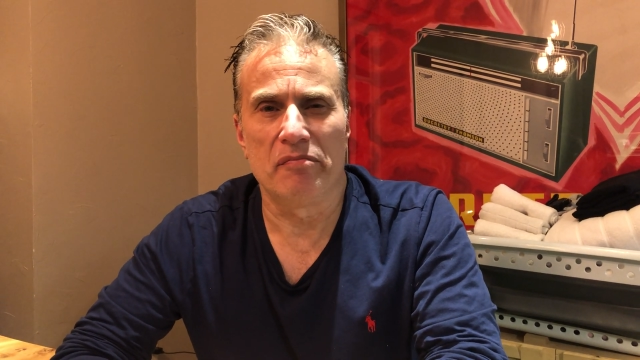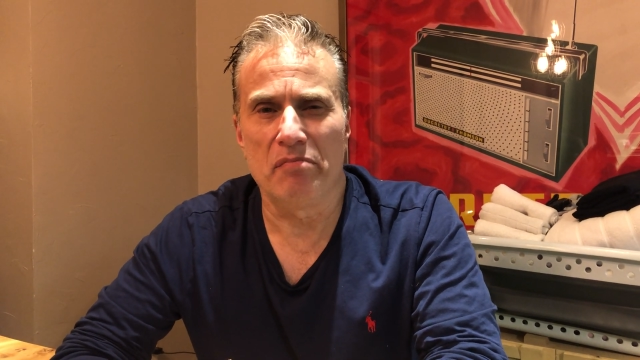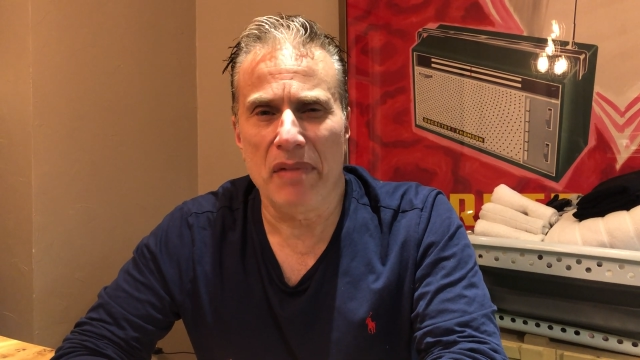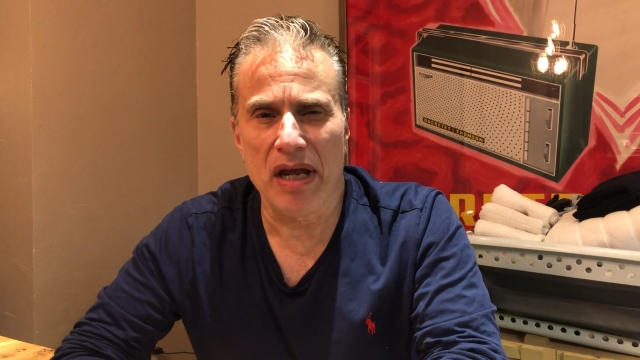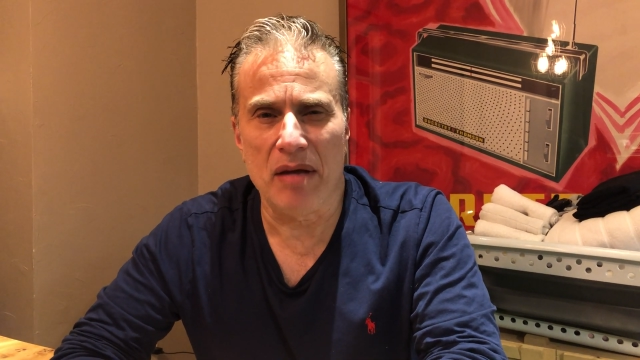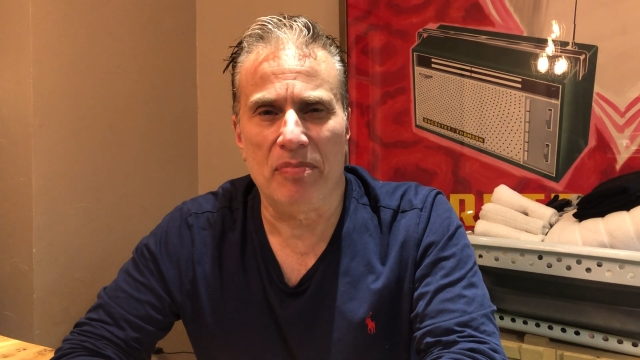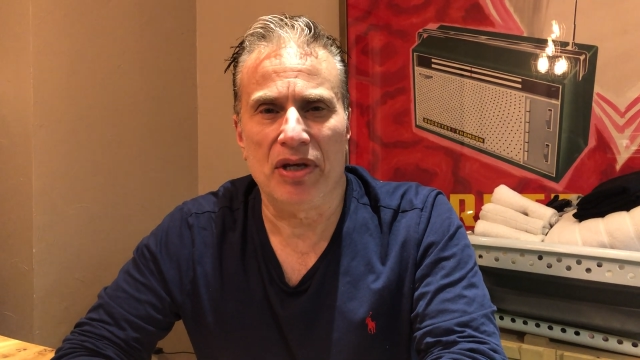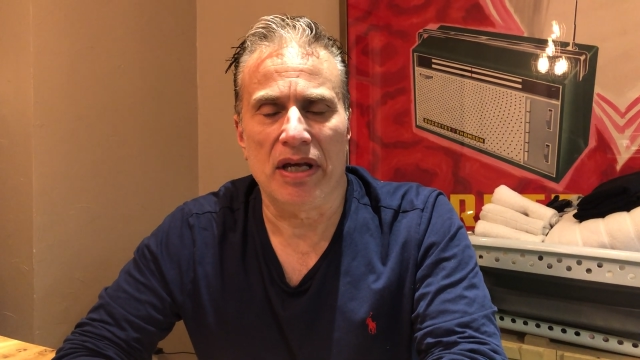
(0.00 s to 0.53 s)

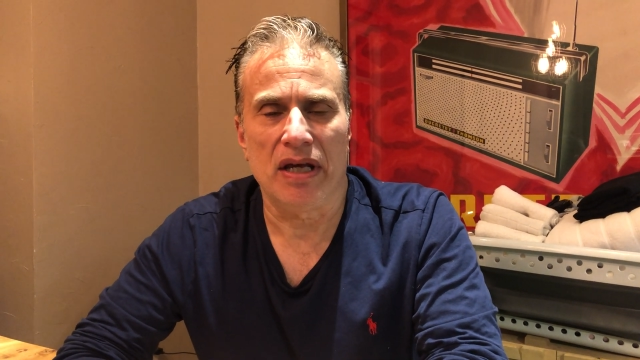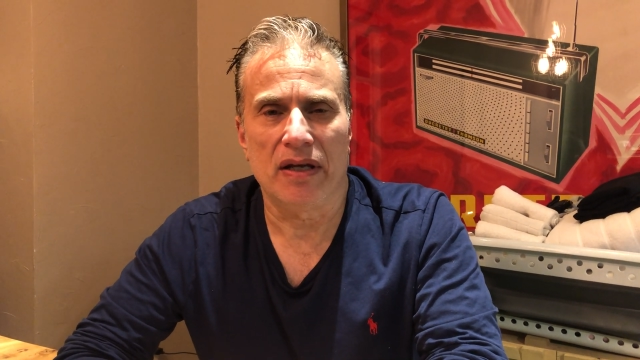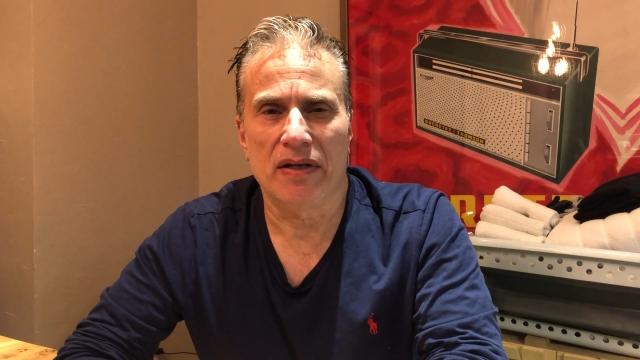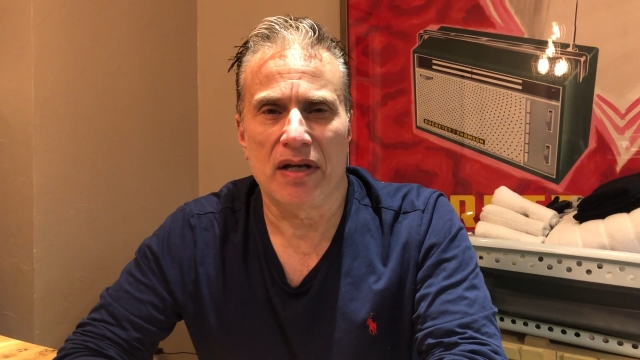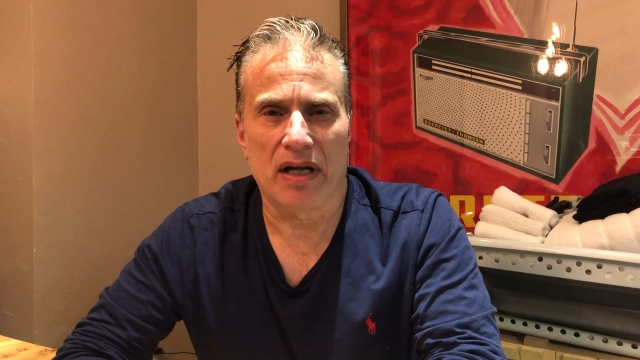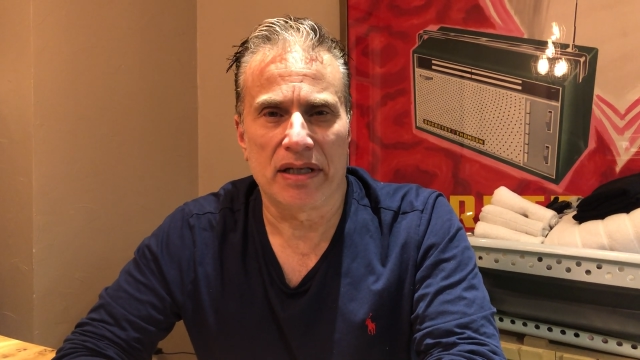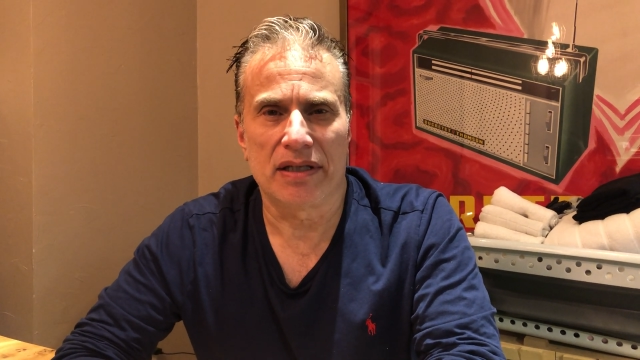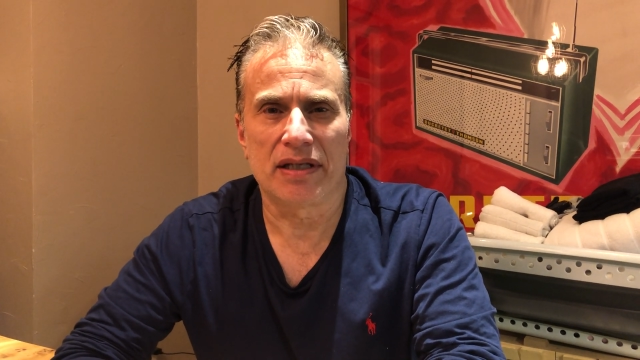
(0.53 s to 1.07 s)
maybe
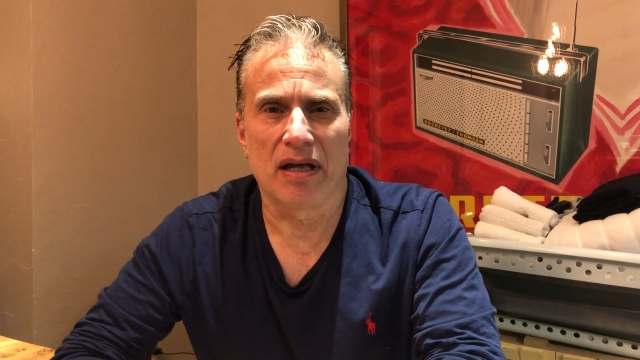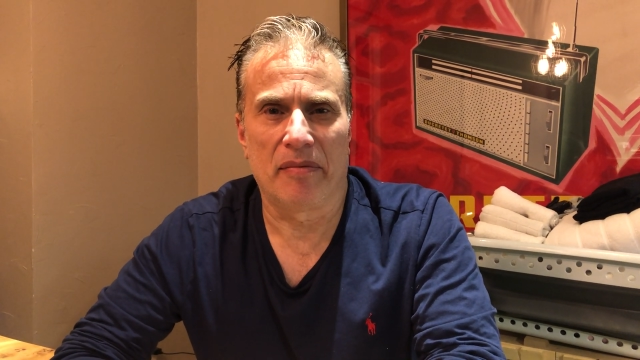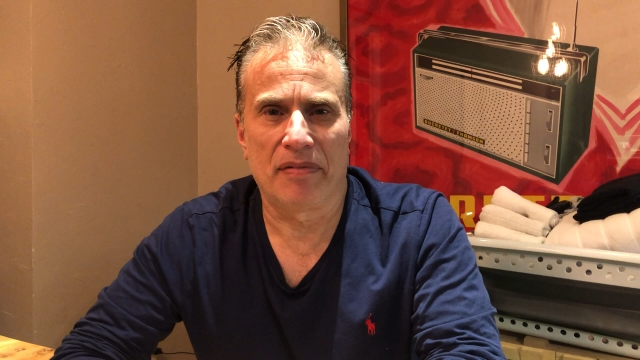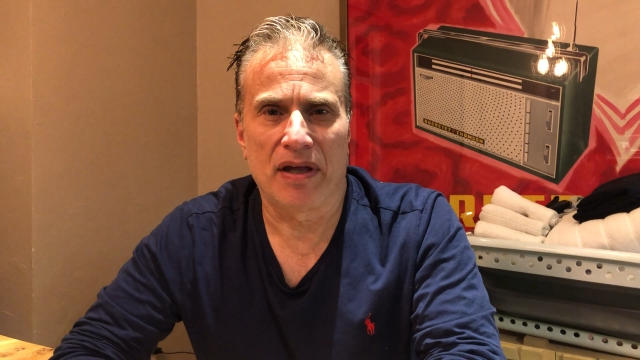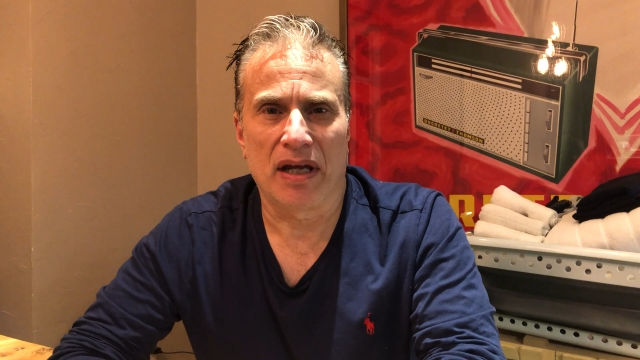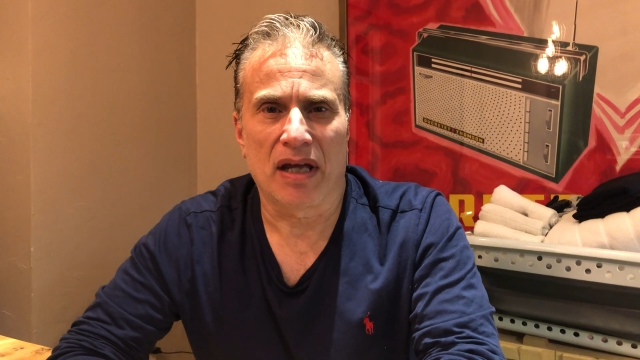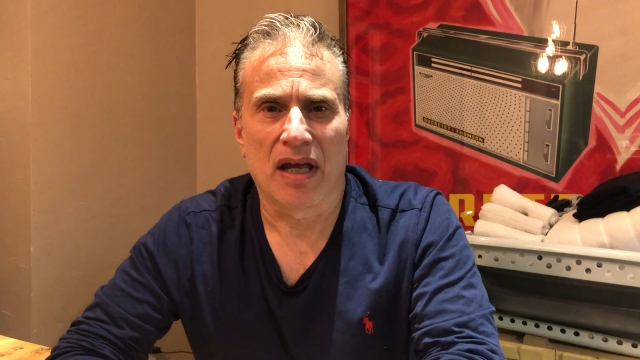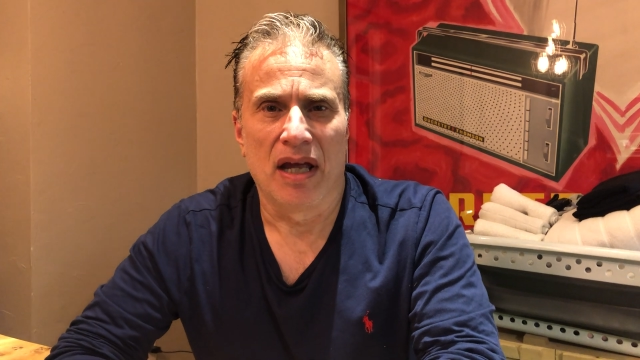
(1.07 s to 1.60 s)
done
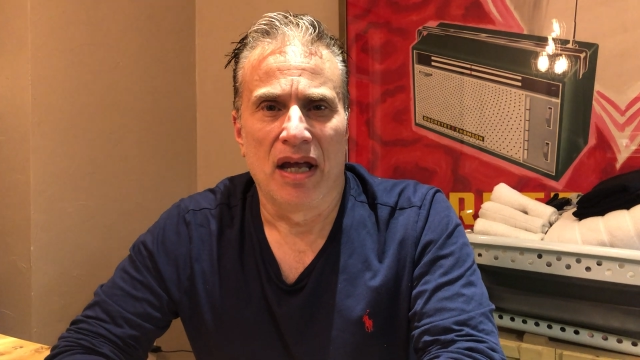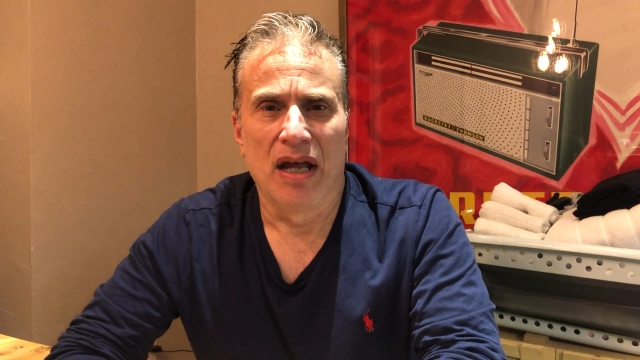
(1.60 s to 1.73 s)
something.